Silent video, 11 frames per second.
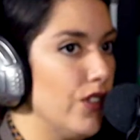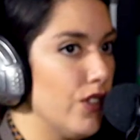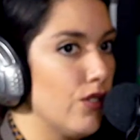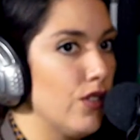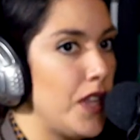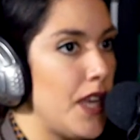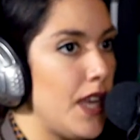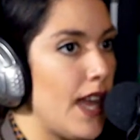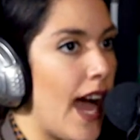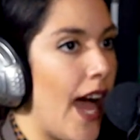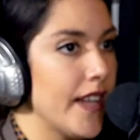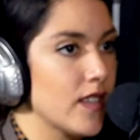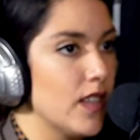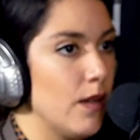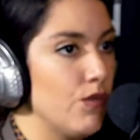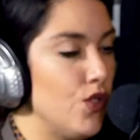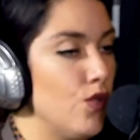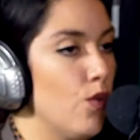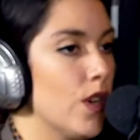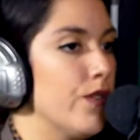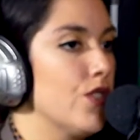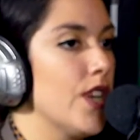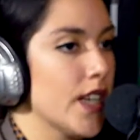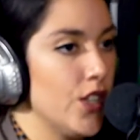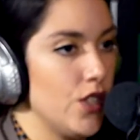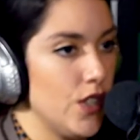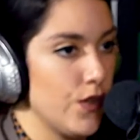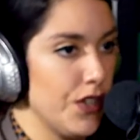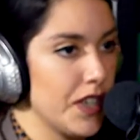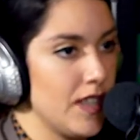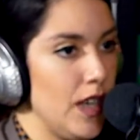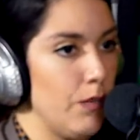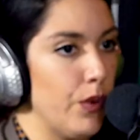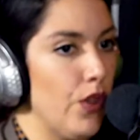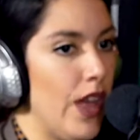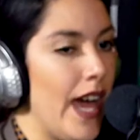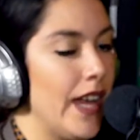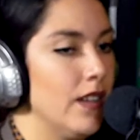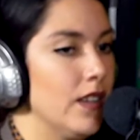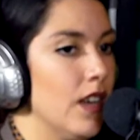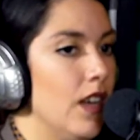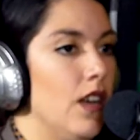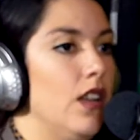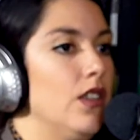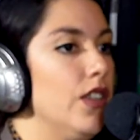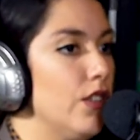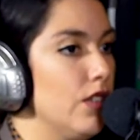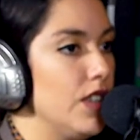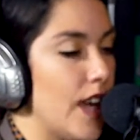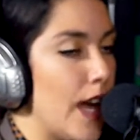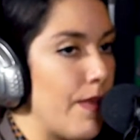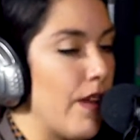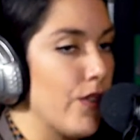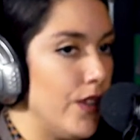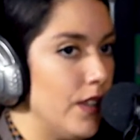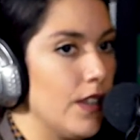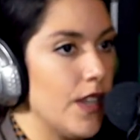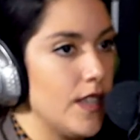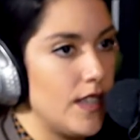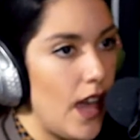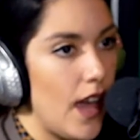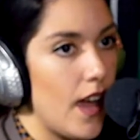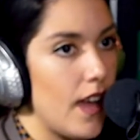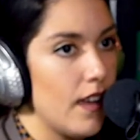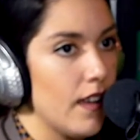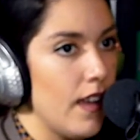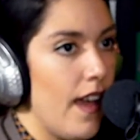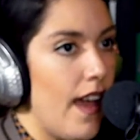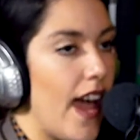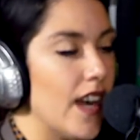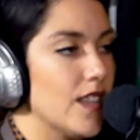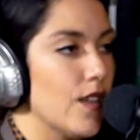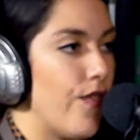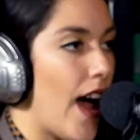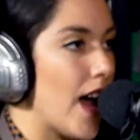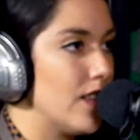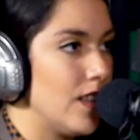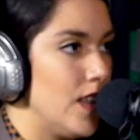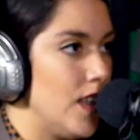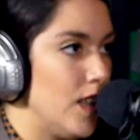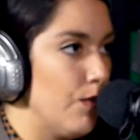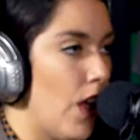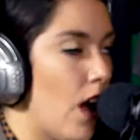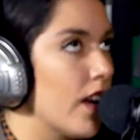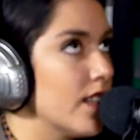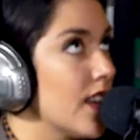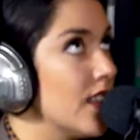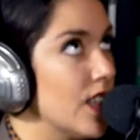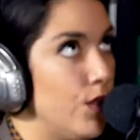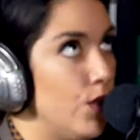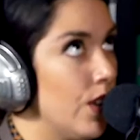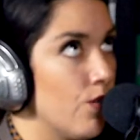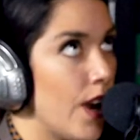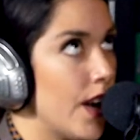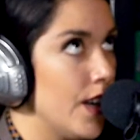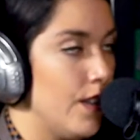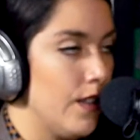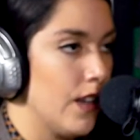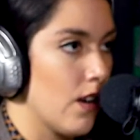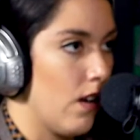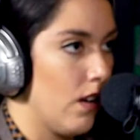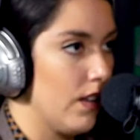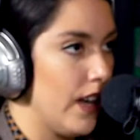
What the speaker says: literally ask them to one of your technicians, for example, and literally type everything that they say. And it's a fast and easy blog. It's as if you didn't write anything at all.